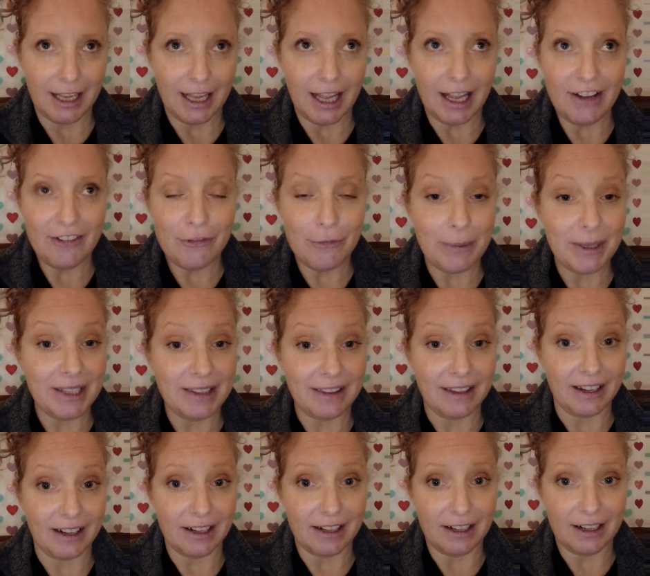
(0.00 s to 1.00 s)
I've been
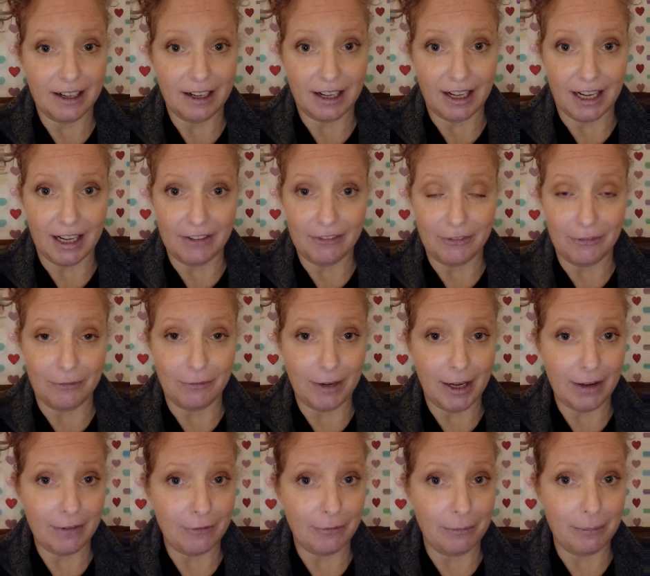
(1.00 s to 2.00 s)
there.
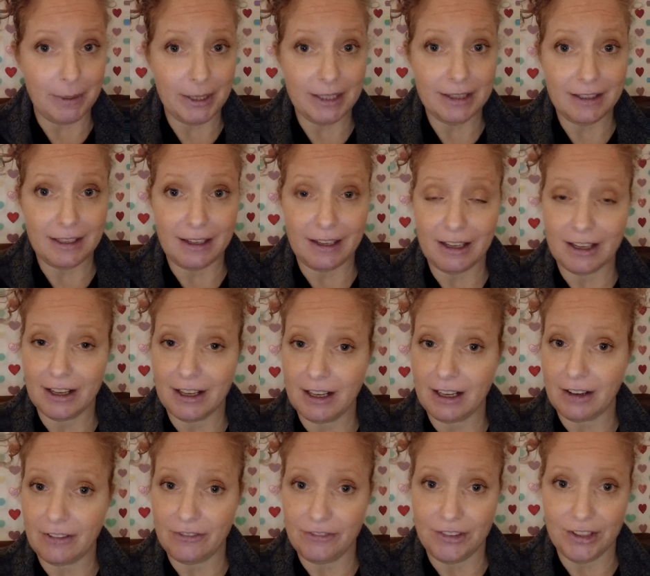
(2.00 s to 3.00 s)
I've been there.
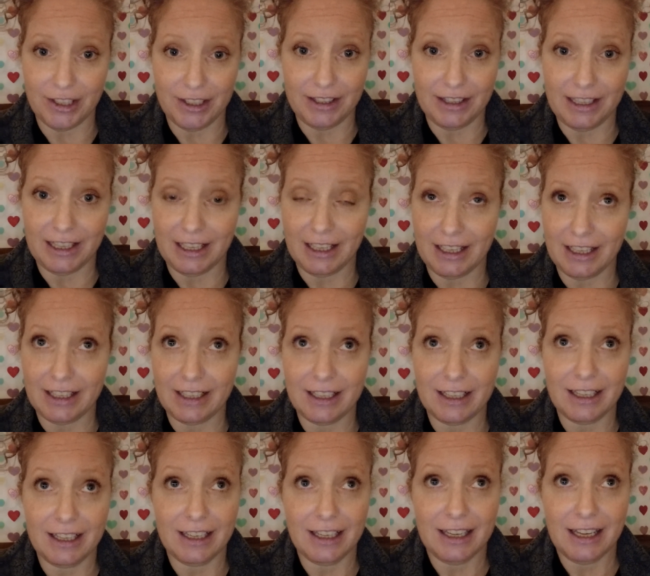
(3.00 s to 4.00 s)
I've done that.
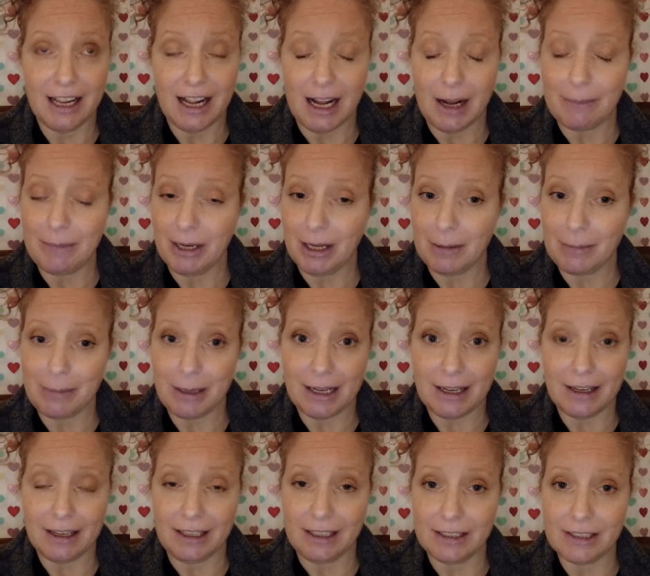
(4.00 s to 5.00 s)
I'm not
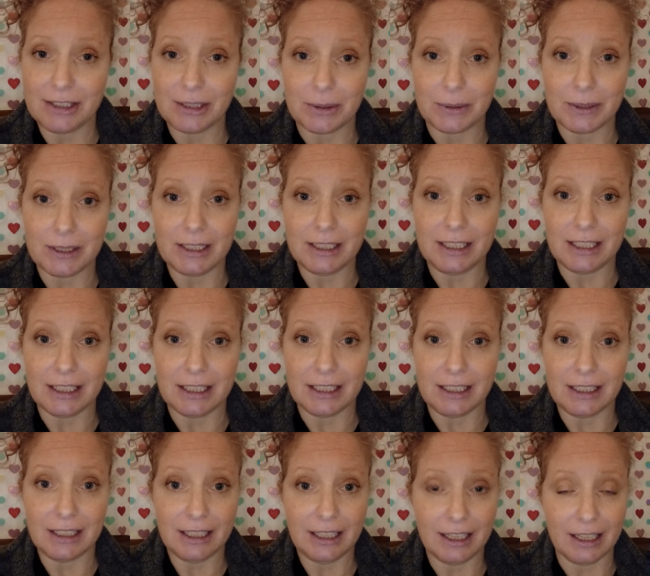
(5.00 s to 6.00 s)
buying into it
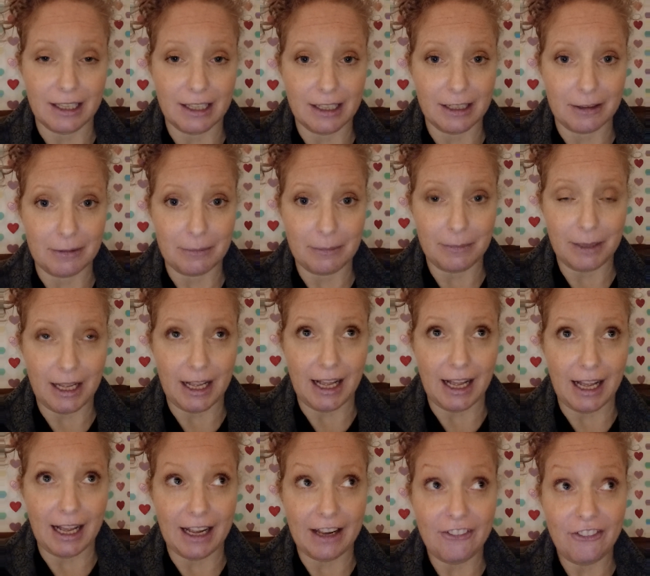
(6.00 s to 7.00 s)
again.
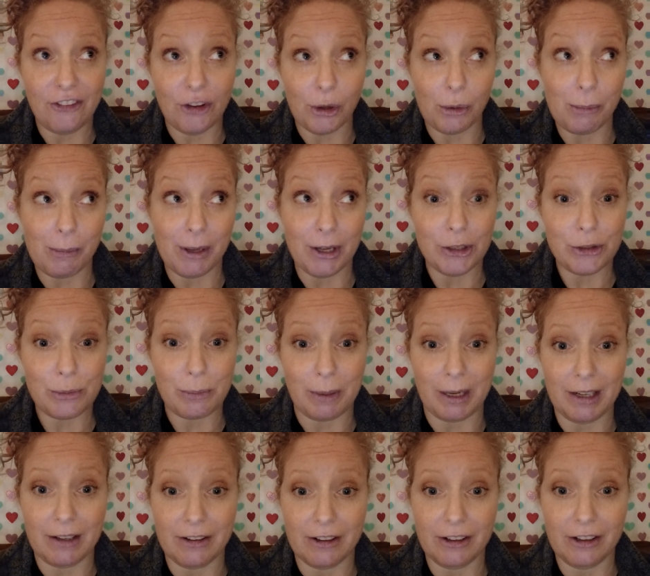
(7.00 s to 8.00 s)
I feel much
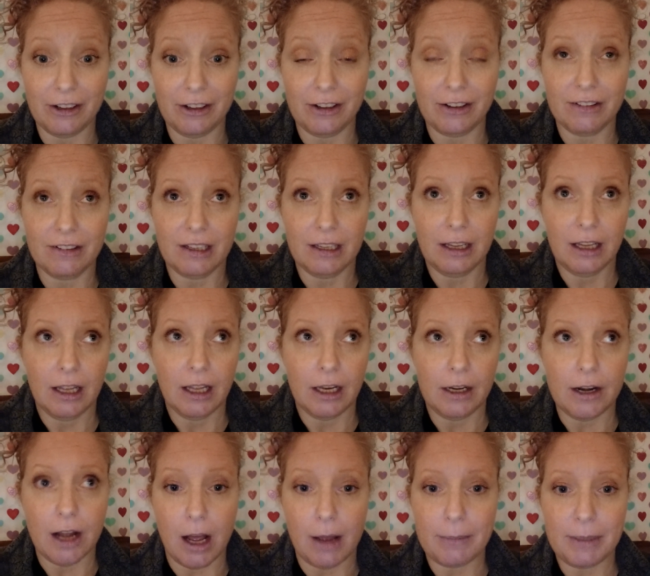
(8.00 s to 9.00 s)
better
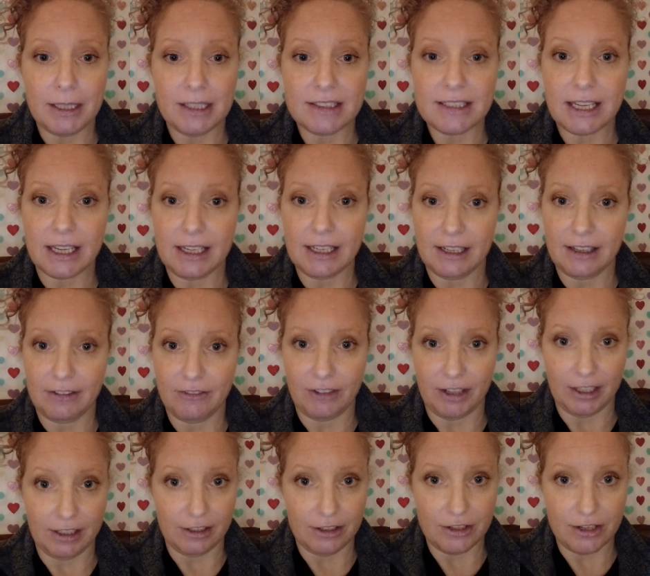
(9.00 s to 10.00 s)
not being taken
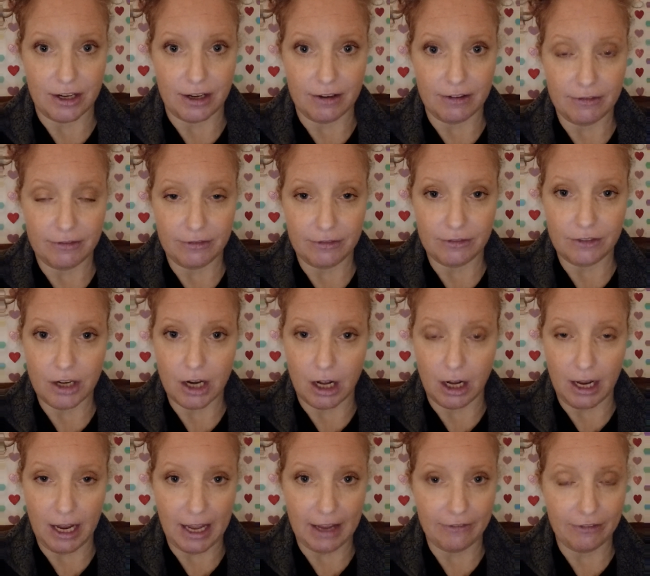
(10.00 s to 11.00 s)
advantage of,
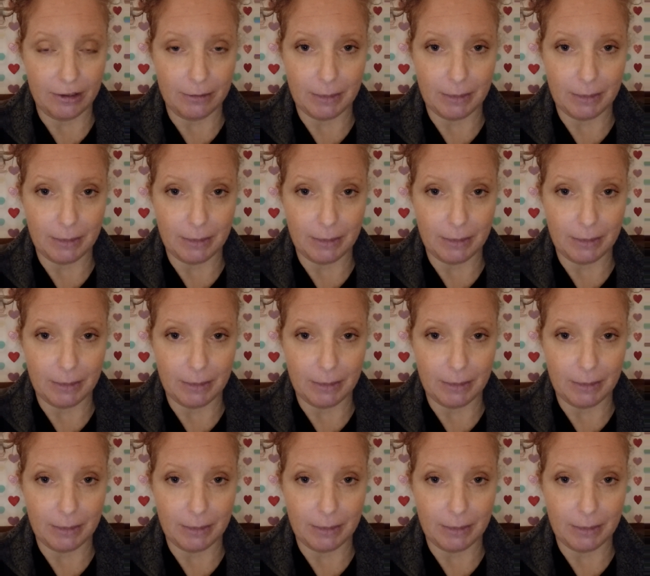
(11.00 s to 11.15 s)
not having